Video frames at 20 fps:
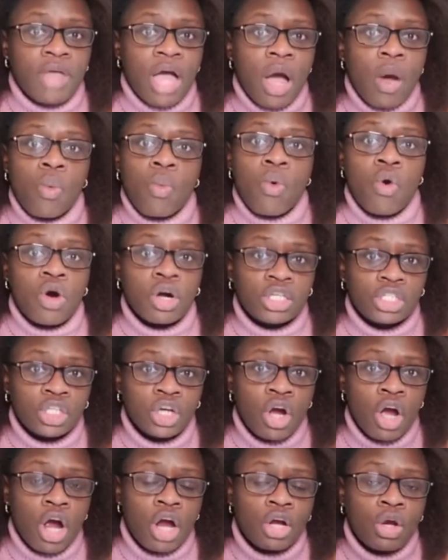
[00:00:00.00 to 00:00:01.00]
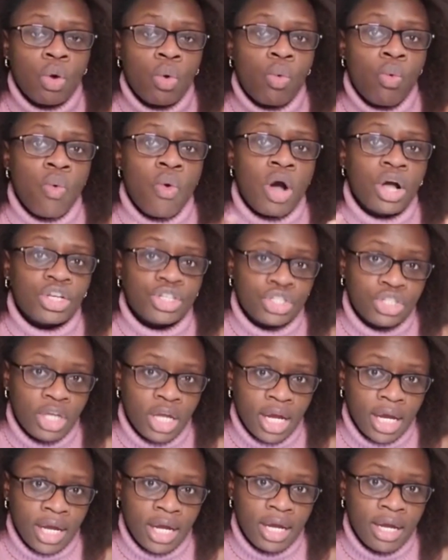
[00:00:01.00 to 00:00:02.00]
that water on wash
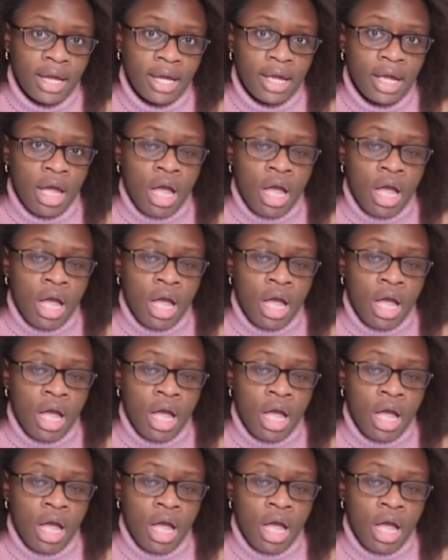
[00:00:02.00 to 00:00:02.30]
day.